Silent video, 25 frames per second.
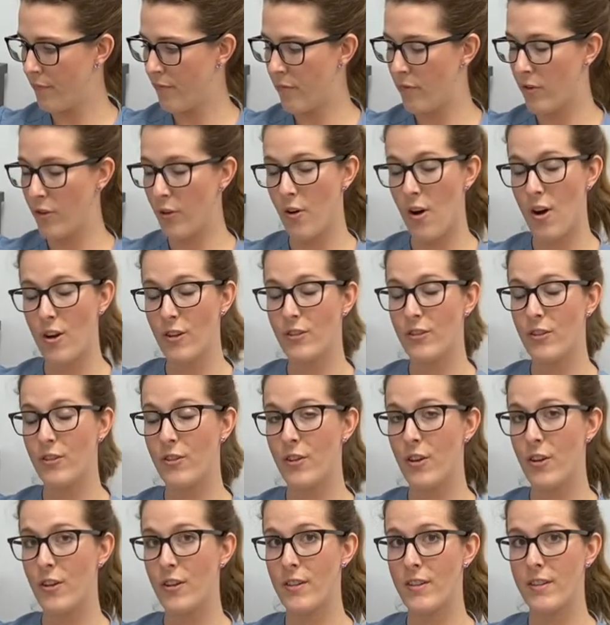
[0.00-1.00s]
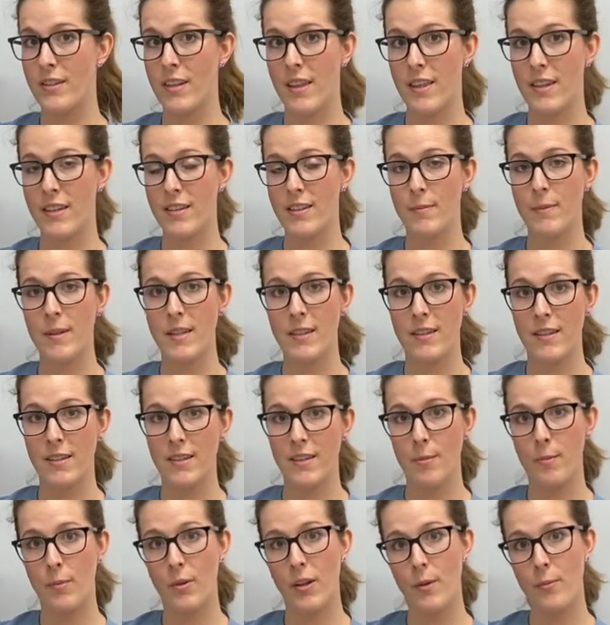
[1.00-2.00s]
You'll also notice that this means
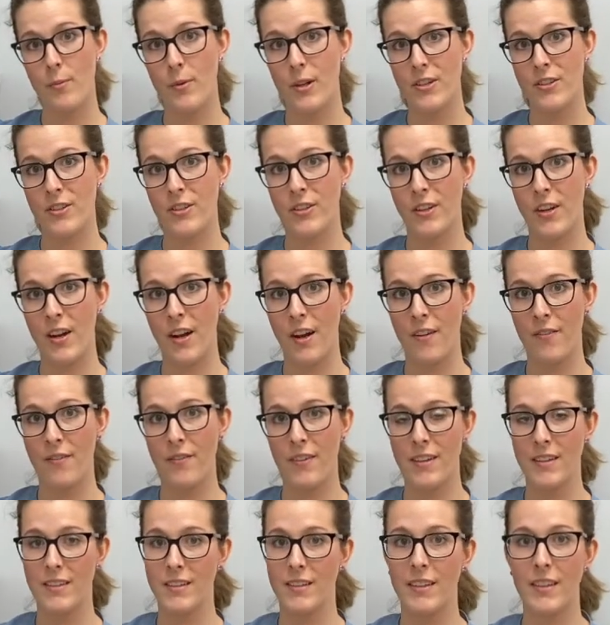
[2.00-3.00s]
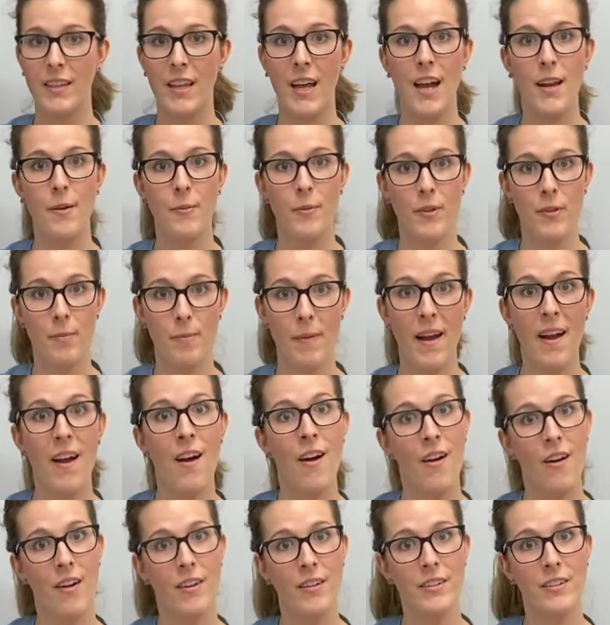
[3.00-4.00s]
that the blood pressure cuff is in line with my
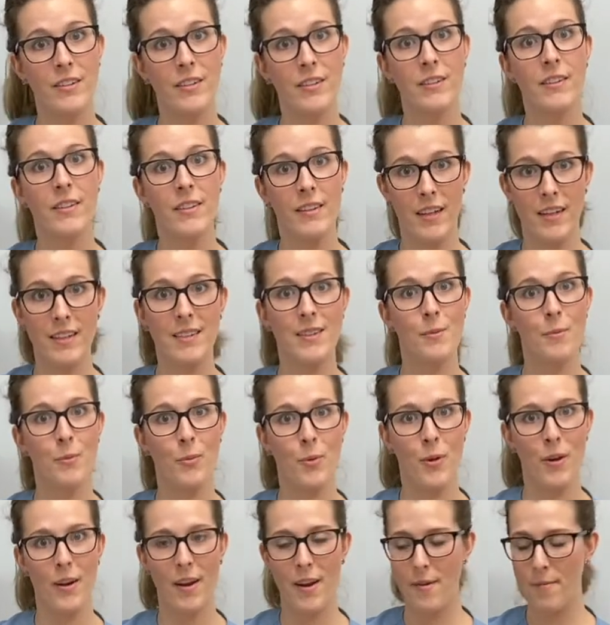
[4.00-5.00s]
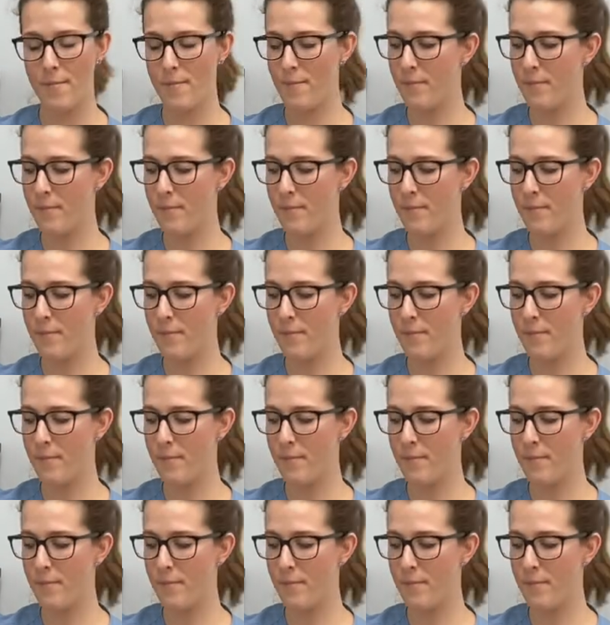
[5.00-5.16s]
heart. That's important.